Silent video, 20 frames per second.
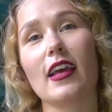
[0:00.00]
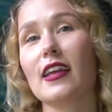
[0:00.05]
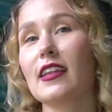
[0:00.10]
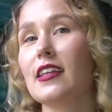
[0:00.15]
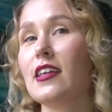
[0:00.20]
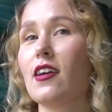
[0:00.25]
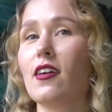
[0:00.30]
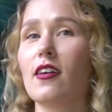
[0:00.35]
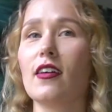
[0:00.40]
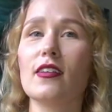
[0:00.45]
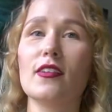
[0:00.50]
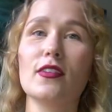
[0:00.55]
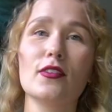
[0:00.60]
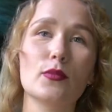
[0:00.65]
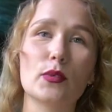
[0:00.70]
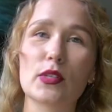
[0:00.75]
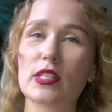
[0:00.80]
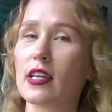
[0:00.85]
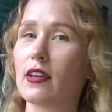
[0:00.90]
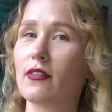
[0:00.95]
Any yarn,
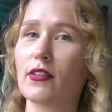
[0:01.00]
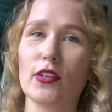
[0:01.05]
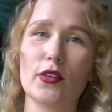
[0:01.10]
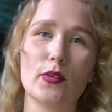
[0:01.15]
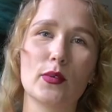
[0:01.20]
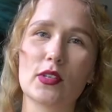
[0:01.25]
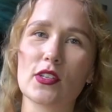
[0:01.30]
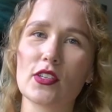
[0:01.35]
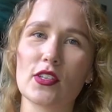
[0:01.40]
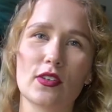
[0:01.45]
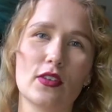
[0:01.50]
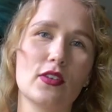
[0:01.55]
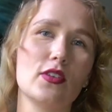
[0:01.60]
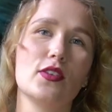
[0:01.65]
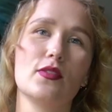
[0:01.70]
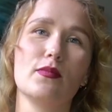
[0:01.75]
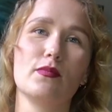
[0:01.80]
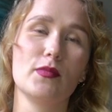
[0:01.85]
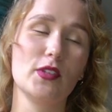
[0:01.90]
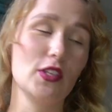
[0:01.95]
whatever you want to
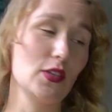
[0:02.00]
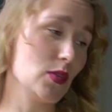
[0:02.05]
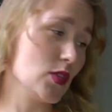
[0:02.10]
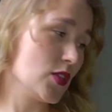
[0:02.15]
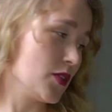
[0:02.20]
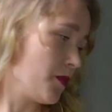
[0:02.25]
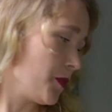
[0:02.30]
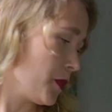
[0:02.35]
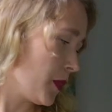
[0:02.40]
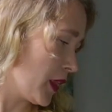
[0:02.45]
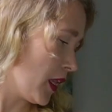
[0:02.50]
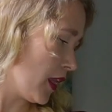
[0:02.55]
use.